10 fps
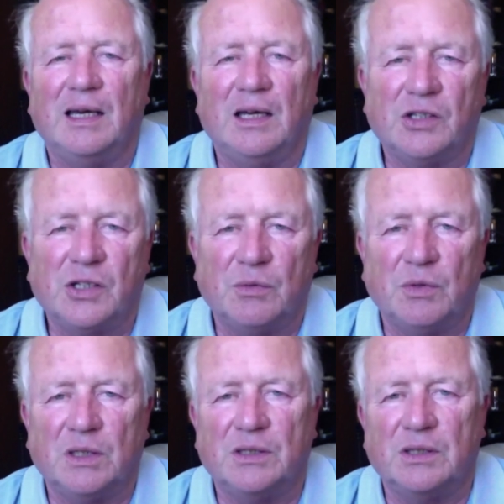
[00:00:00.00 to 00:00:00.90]
She
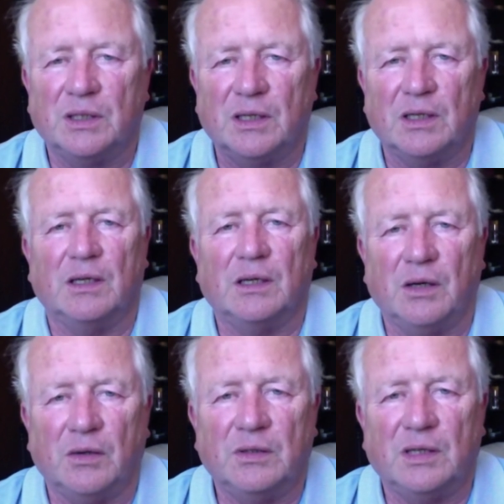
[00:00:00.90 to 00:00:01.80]
would
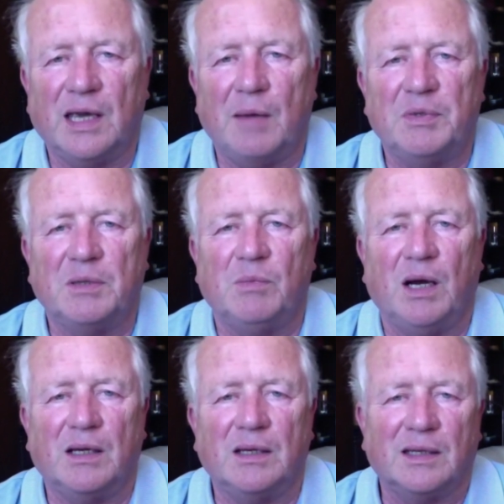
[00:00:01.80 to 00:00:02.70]
go to the capital
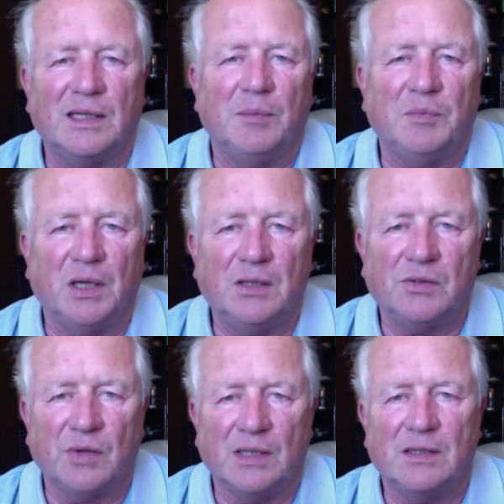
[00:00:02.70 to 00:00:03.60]
market and keep the
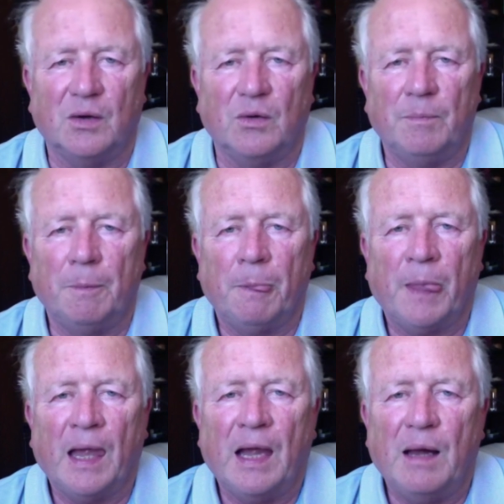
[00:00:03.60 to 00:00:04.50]
interest rates low.
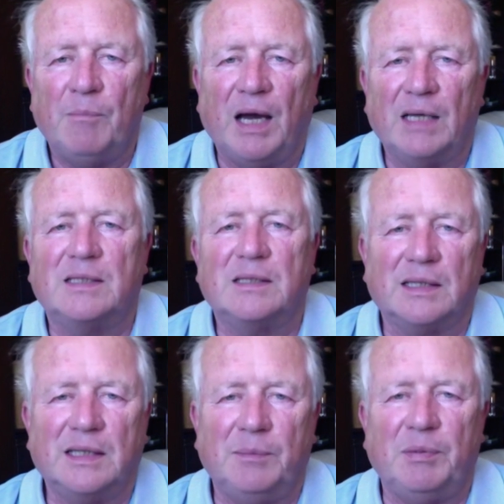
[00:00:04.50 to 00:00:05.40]
But
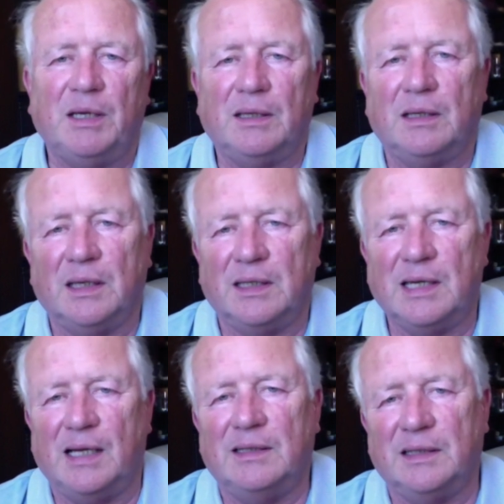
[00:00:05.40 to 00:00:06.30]
keeping
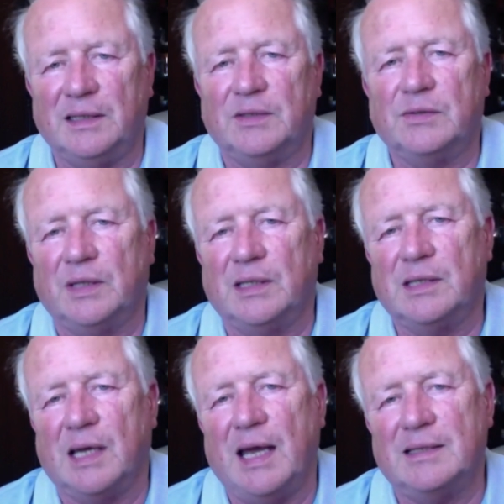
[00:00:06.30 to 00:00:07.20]
Italian interest
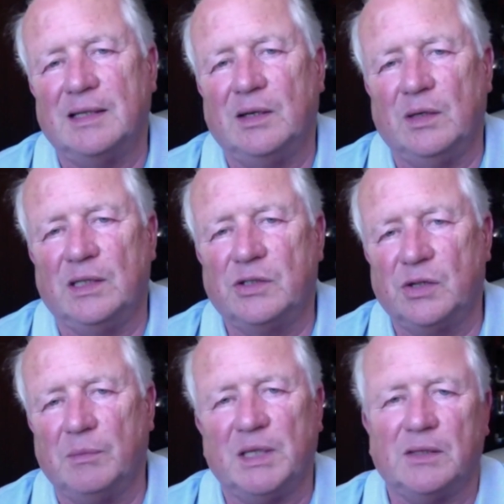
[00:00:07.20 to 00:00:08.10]
rates as low as
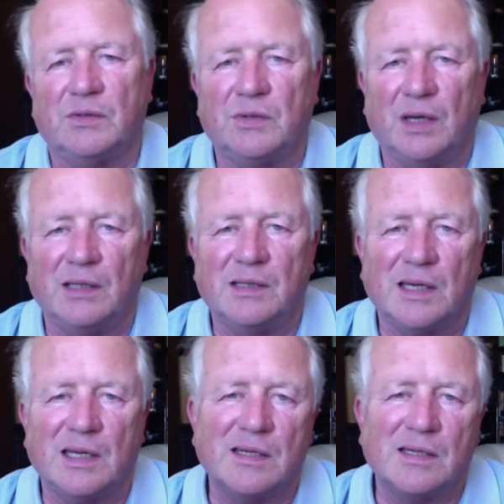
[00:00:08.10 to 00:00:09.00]
German interest rates
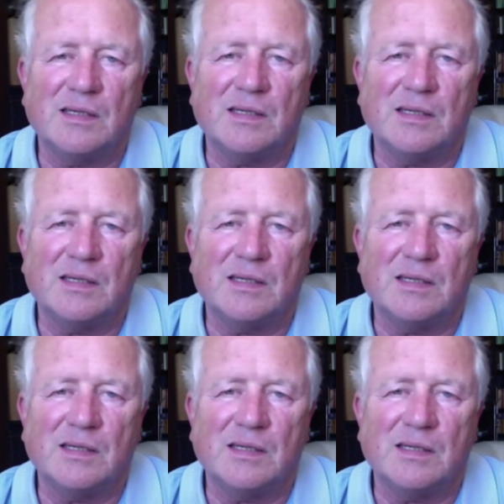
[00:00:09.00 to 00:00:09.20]
is